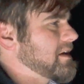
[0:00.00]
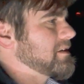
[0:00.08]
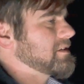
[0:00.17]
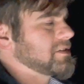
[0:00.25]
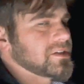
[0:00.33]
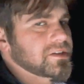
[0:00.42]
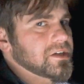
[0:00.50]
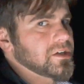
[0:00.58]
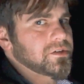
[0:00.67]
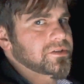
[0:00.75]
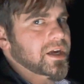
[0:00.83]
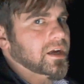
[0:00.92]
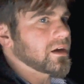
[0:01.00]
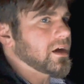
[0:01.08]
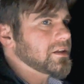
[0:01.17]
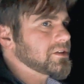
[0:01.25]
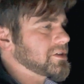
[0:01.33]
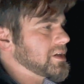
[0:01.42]
This isn't new
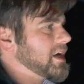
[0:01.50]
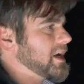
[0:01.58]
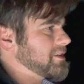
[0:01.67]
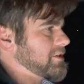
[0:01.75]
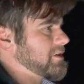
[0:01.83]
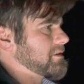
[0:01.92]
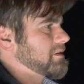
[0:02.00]
technology either.